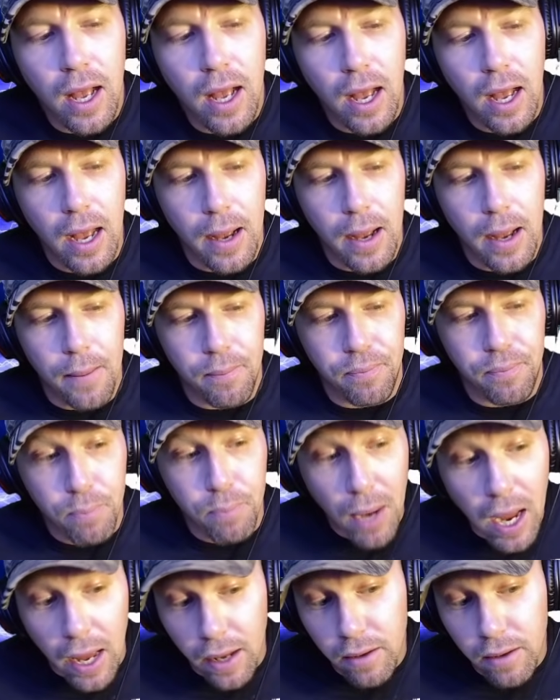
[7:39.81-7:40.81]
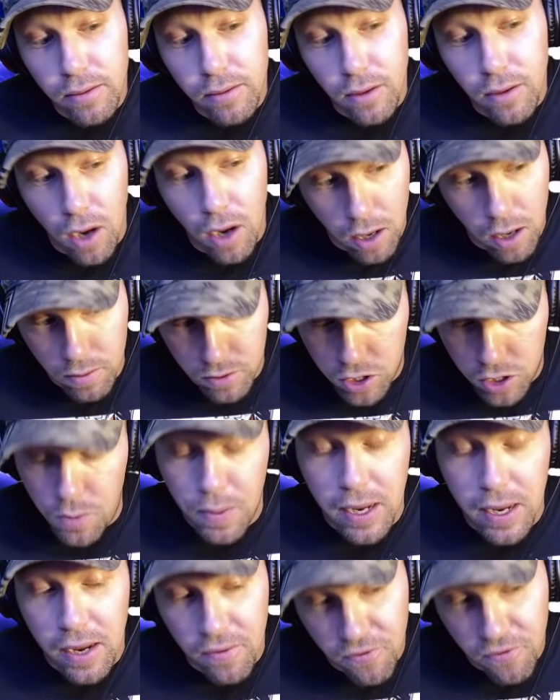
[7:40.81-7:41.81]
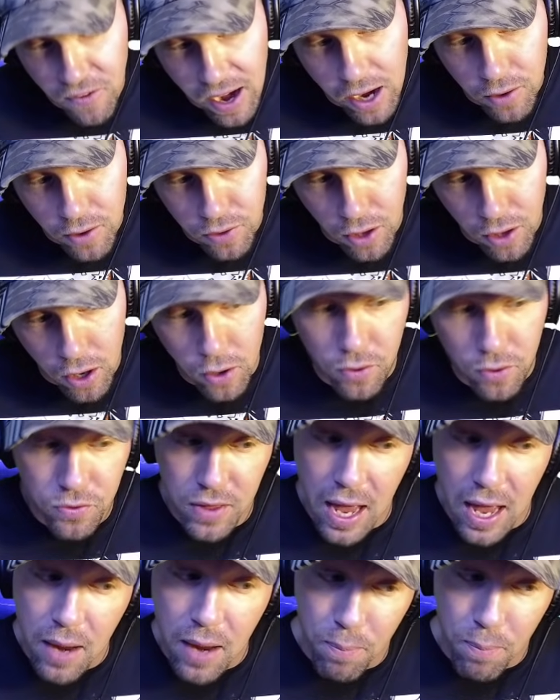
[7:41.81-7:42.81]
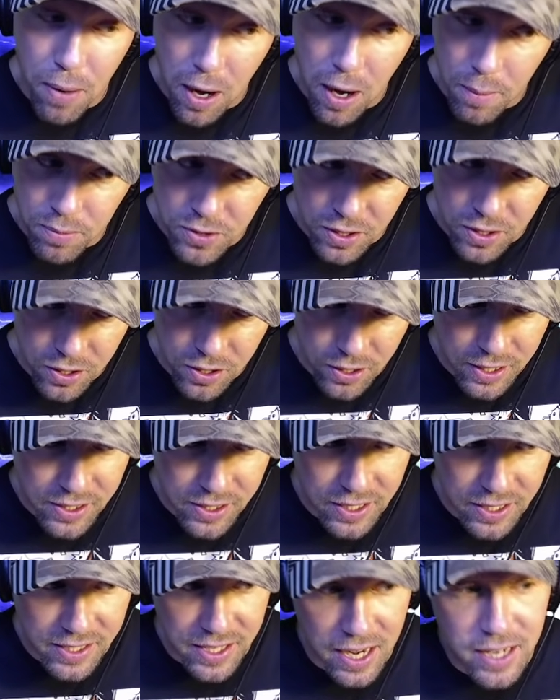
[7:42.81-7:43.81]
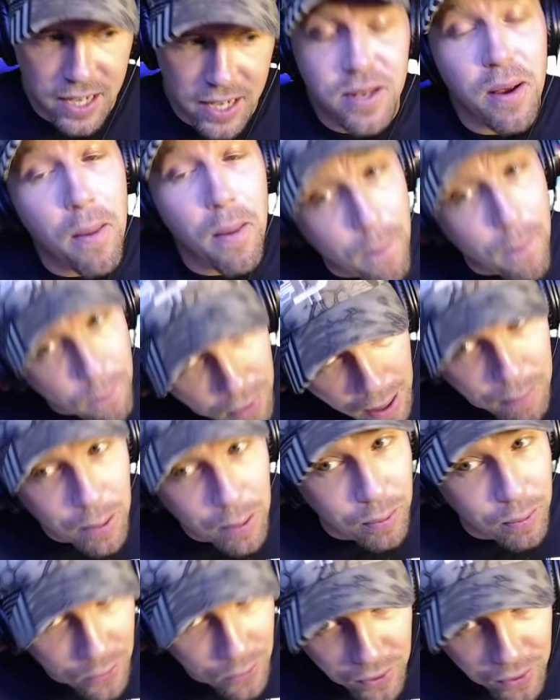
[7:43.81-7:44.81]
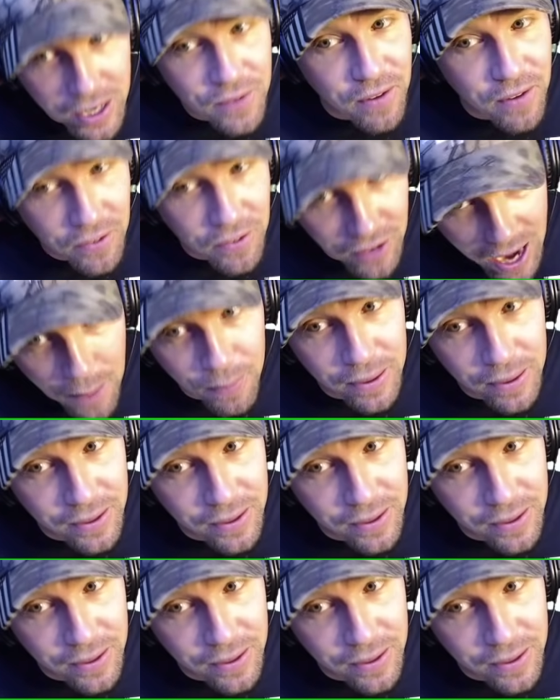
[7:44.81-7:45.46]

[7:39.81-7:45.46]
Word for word: Um, but uh, to be fair, though, that pump to 36x probably wouldn't have ever happened